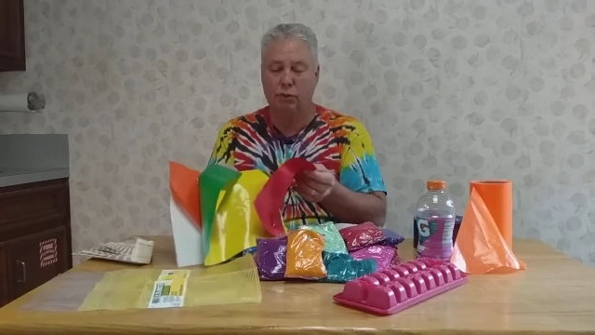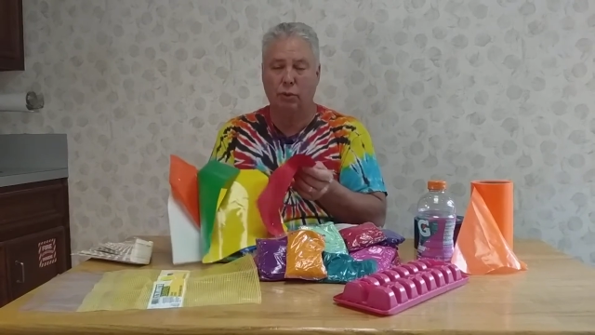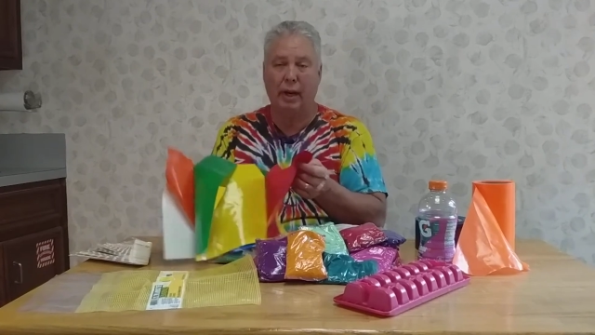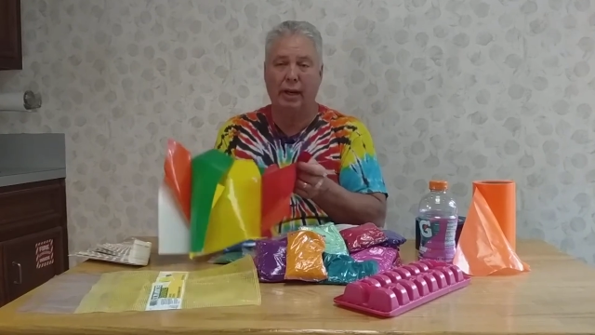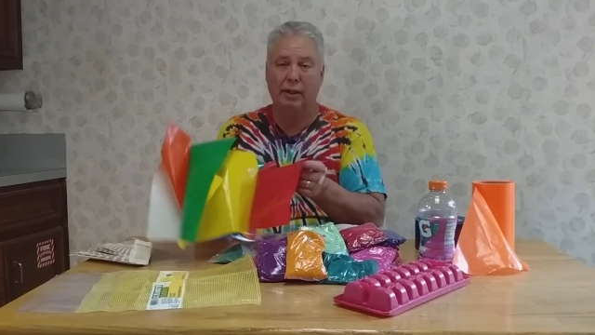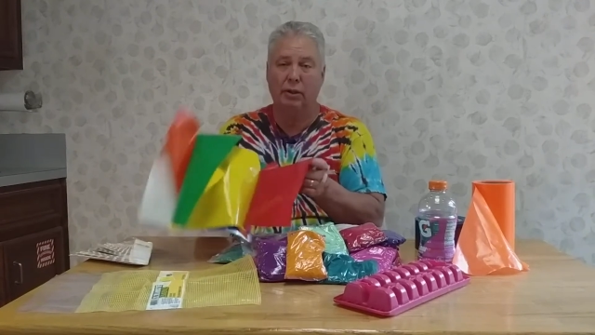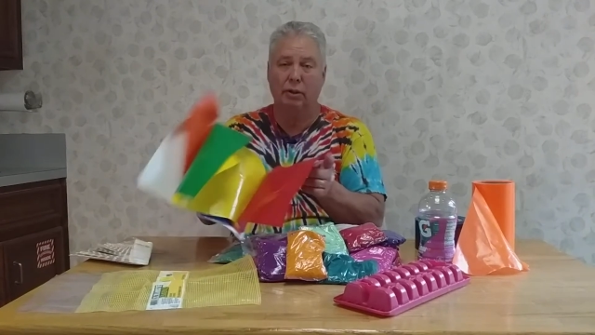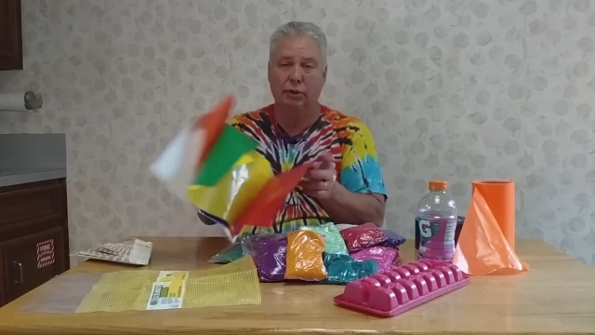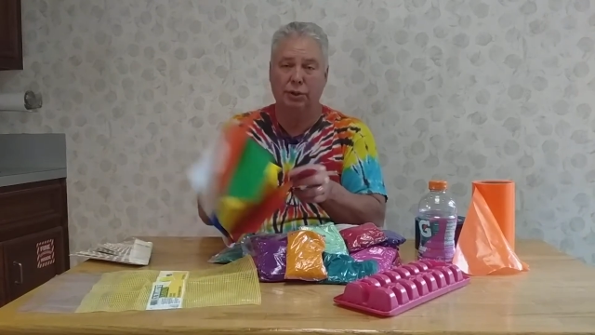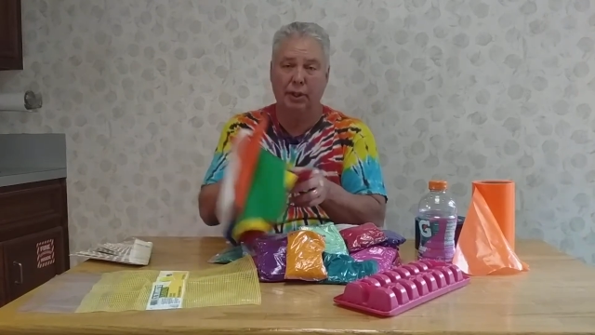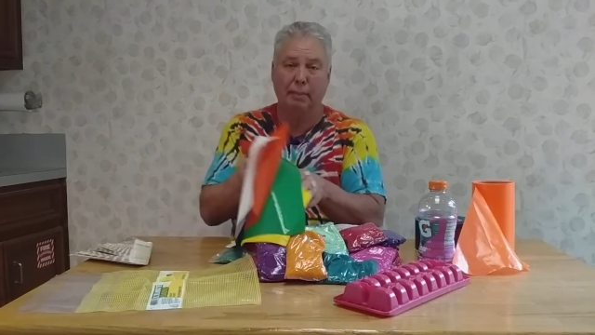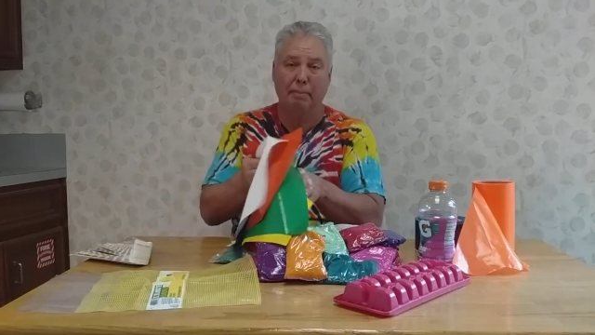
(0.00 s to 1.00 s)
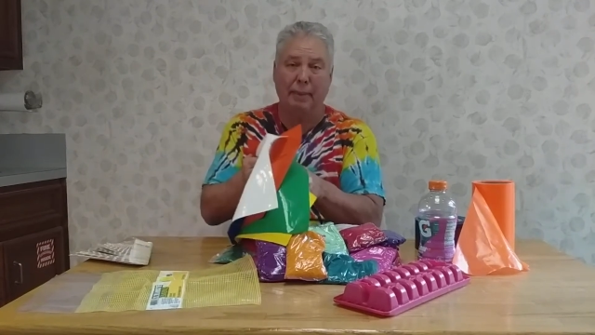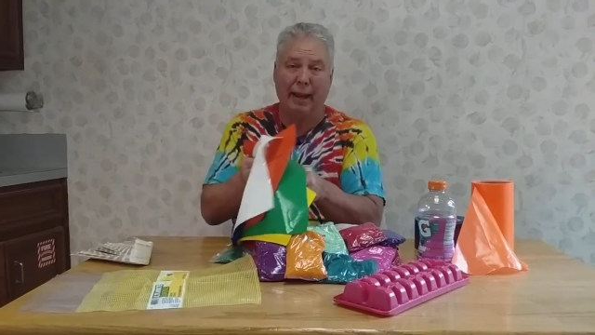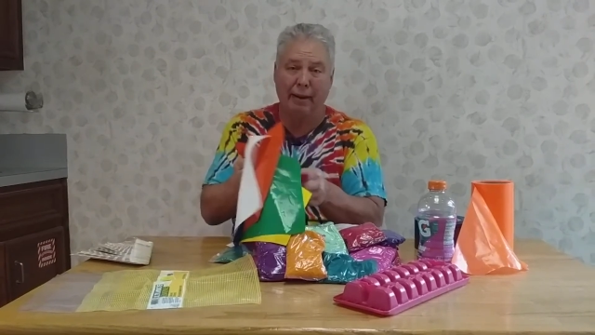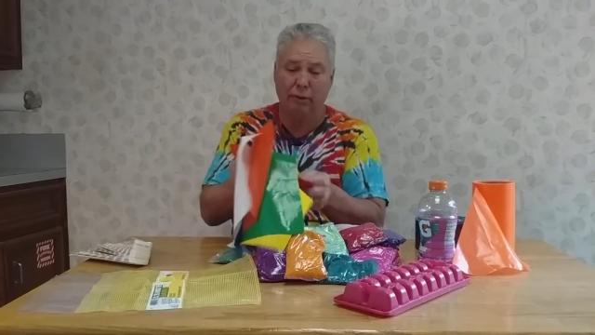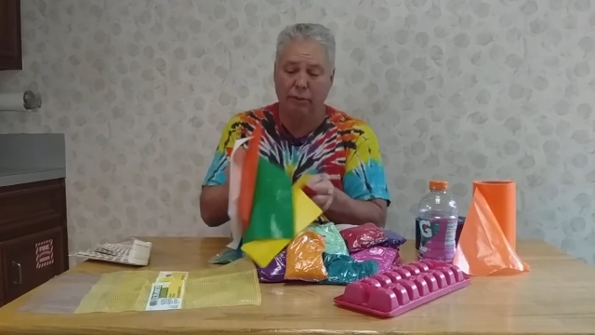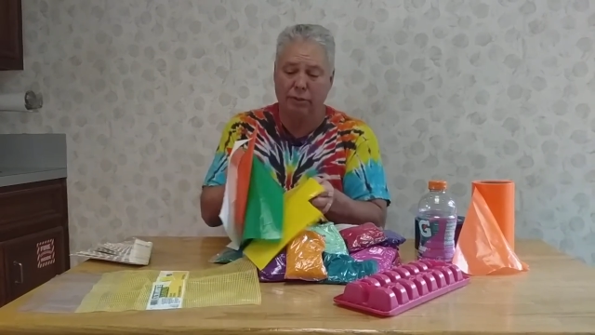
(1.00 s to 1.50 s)
triangular shaped
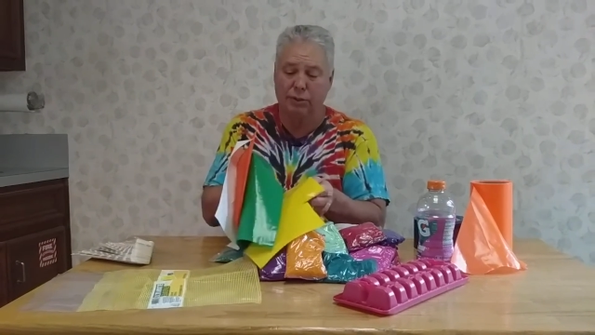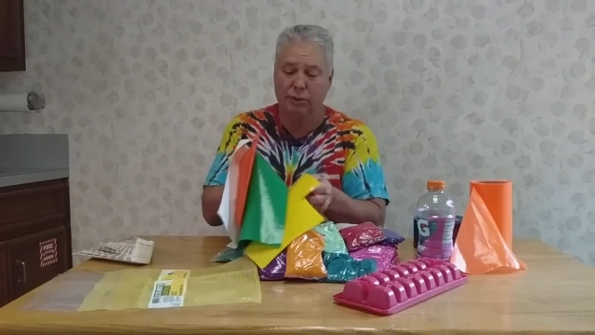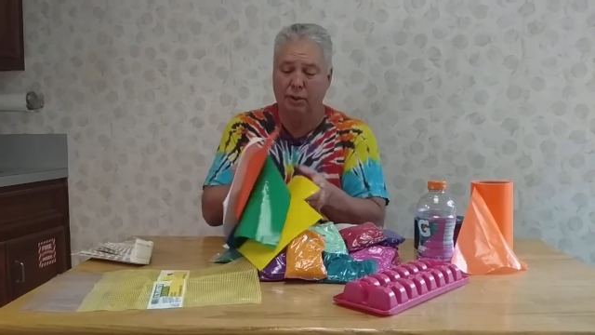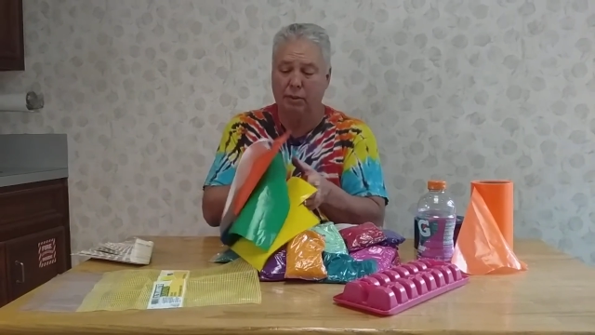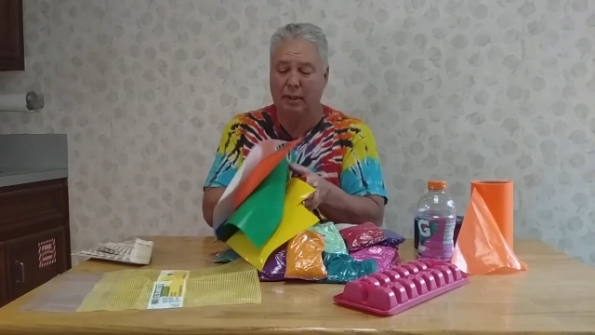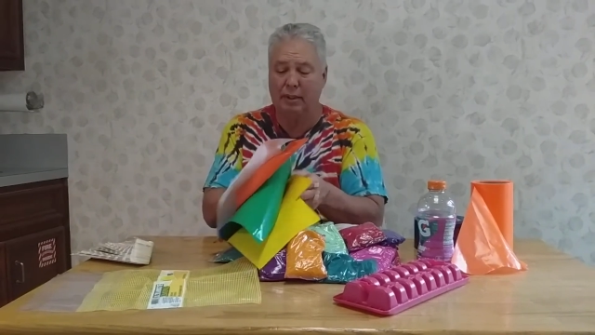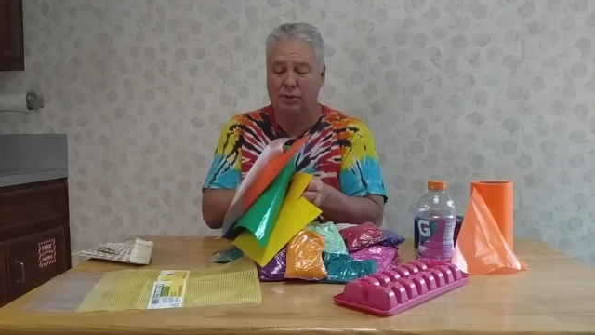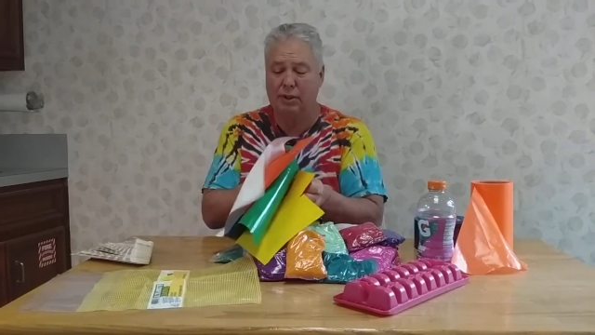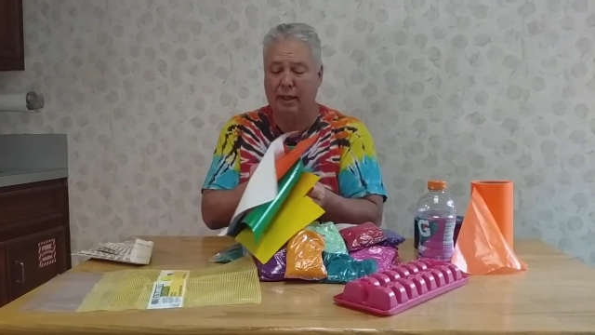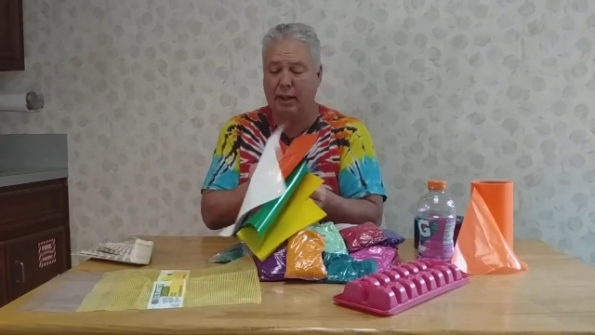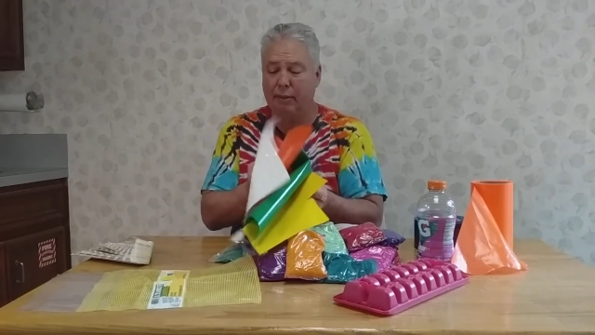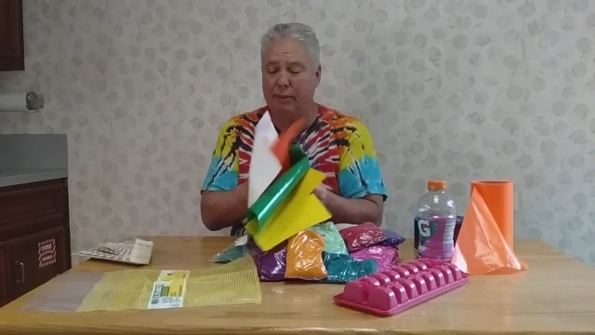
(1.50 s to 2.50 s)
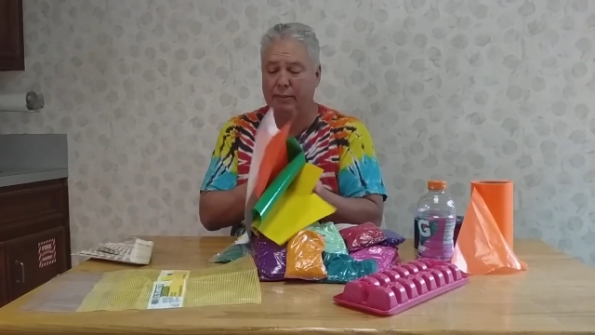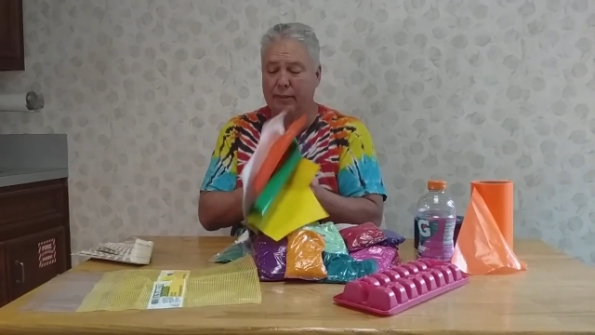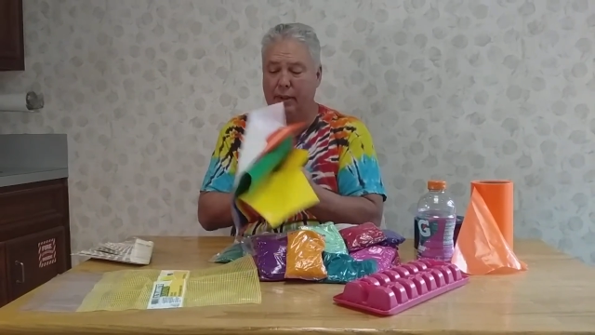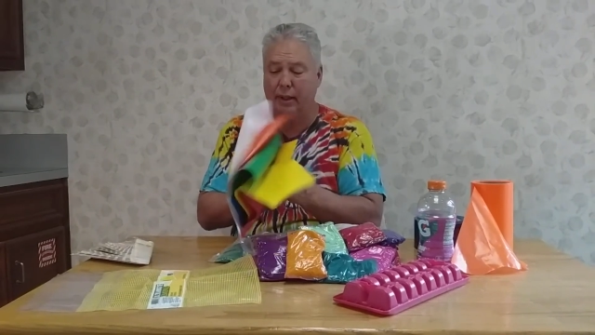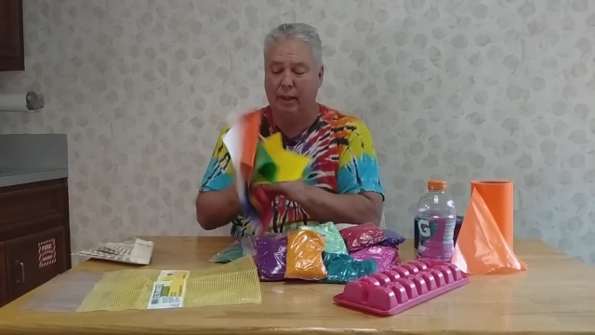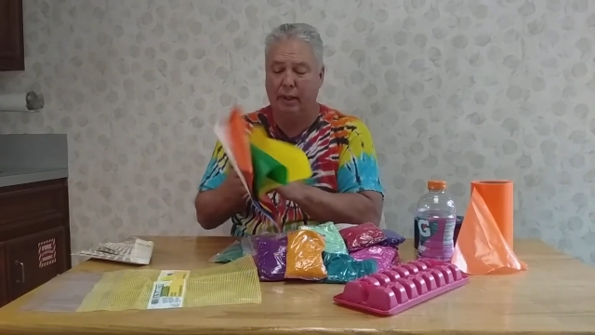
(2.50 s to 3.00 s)
banners you might see out
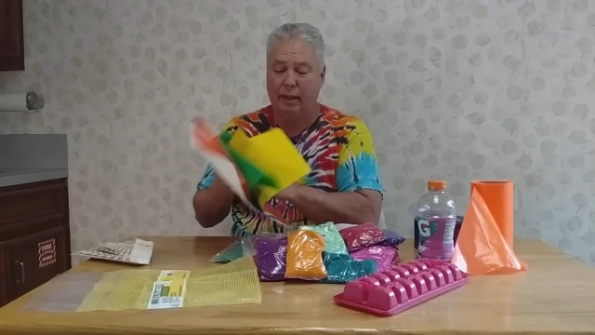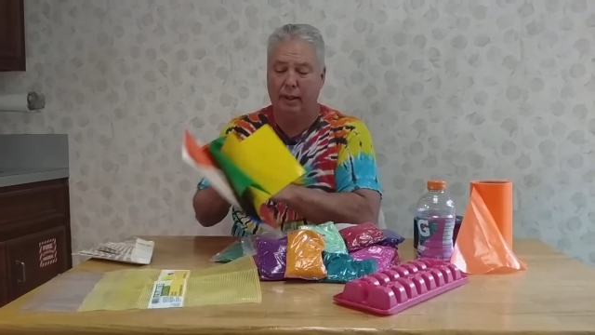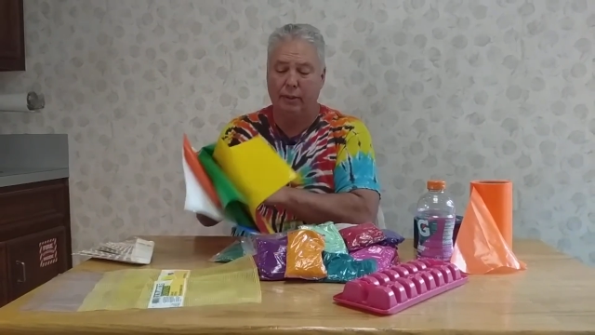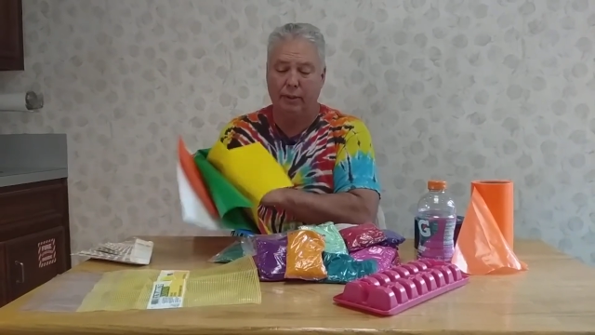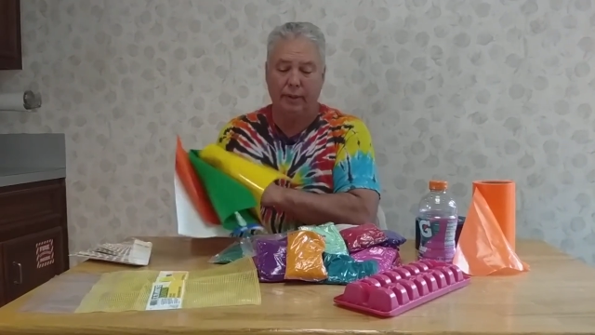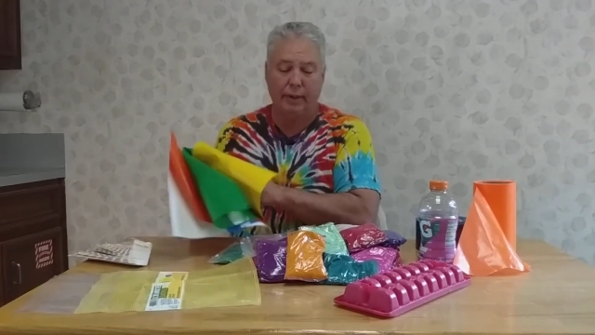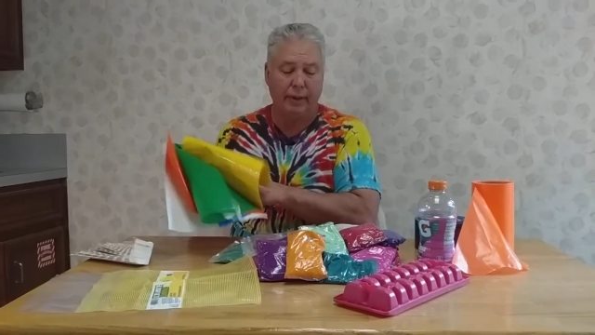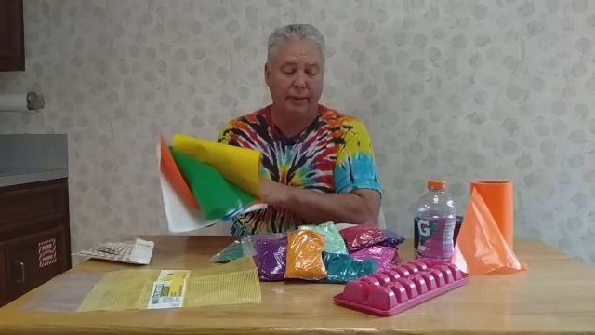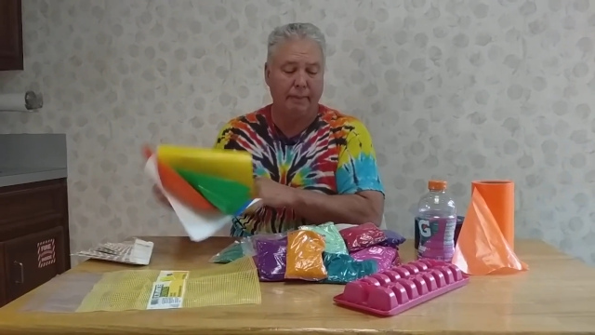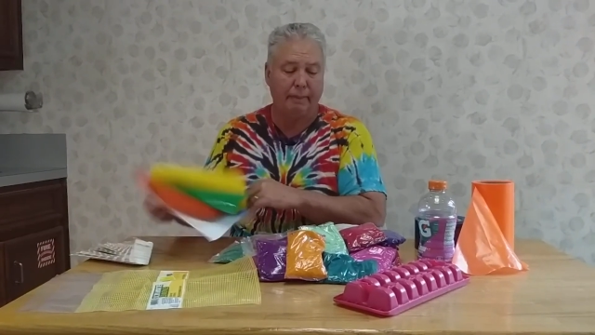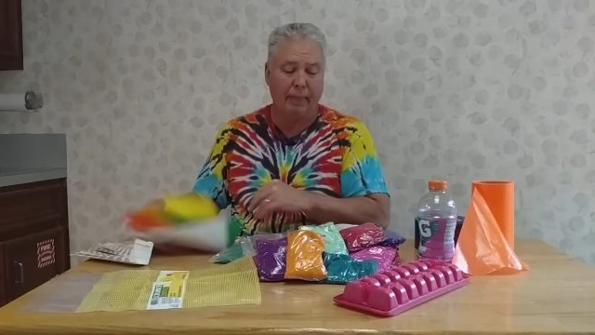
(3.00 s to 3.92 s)
here and there.